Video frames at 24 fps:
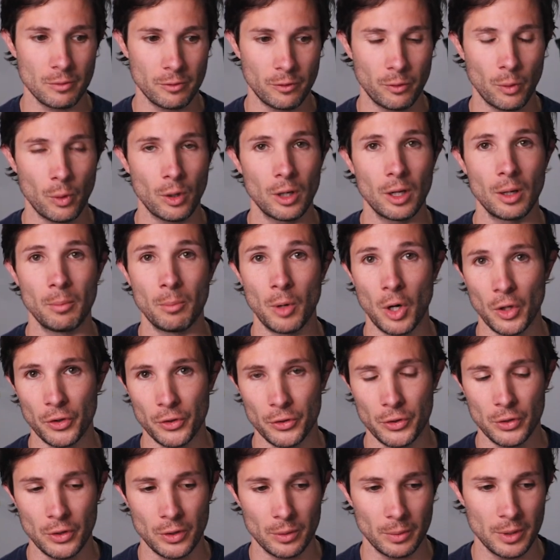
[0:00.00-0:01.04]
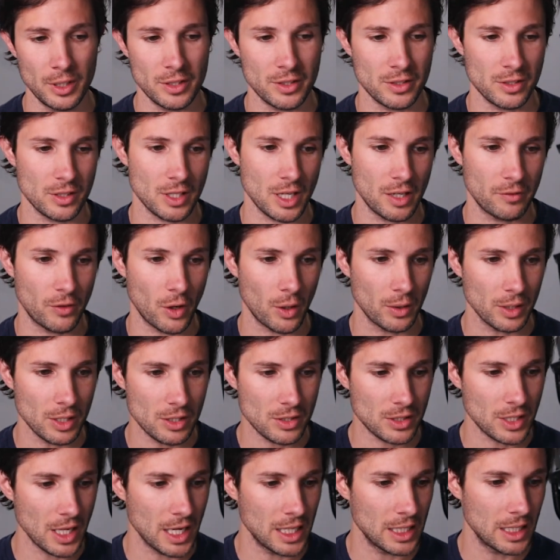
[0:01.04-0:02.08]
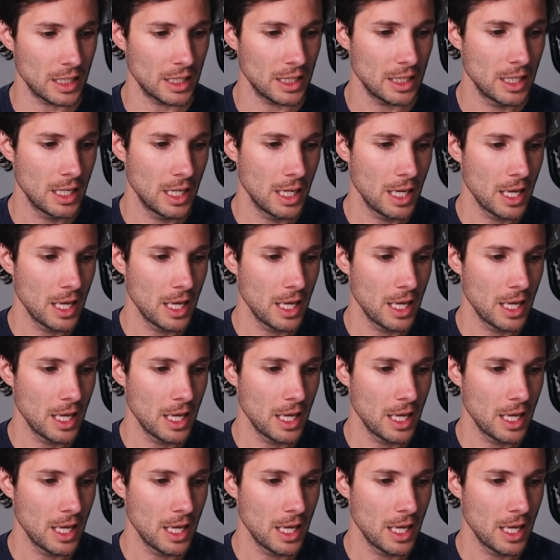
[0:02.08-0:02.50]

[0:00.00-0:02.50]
for a multitude of reasons that I've already stated.